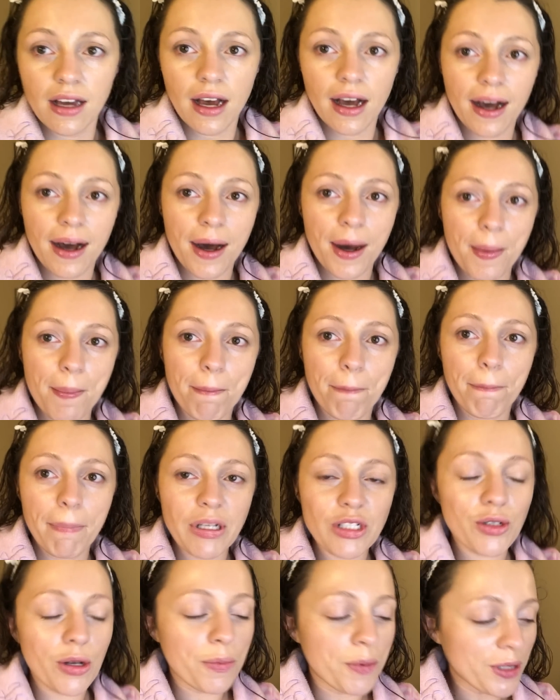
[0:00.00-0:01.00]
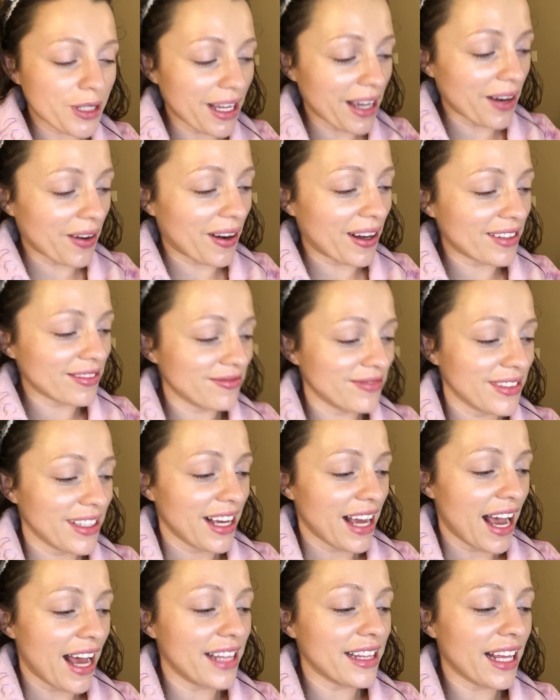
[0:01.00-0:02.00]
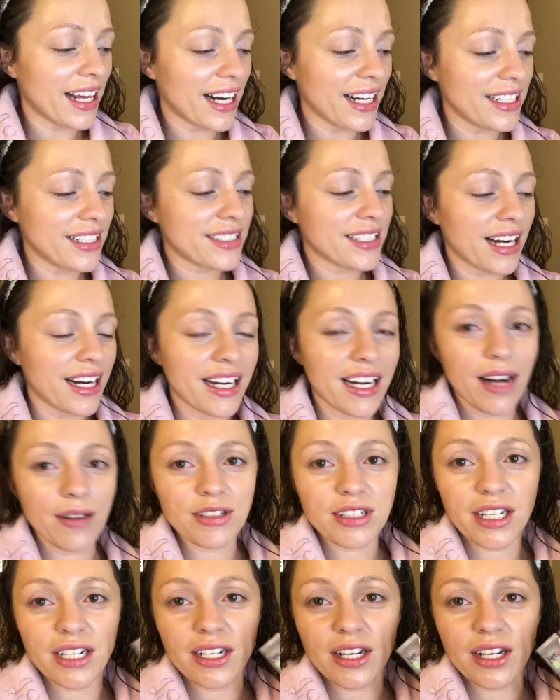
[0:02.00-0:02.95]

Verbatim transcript: Um, so I put that on. And then I decided I was going